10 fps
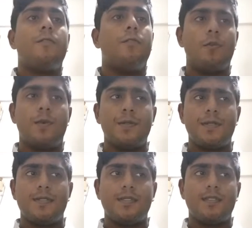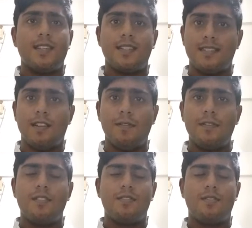Phobos
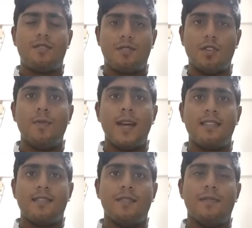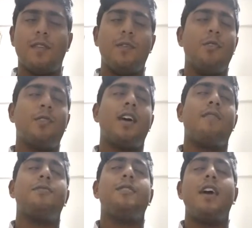itself is so massive that we don't
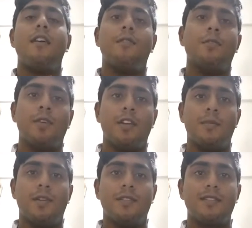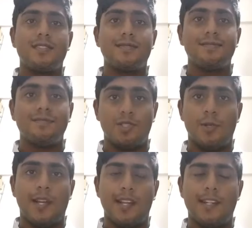have to ever worry about
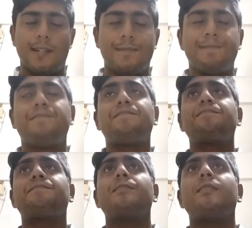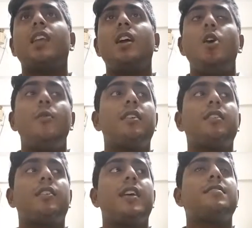slowing it down. We
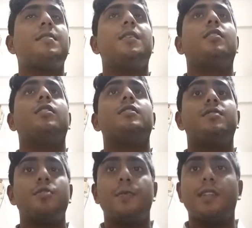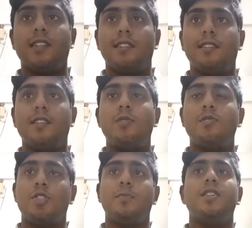can create something called a super tether,
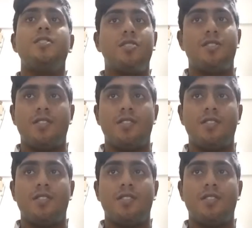which would be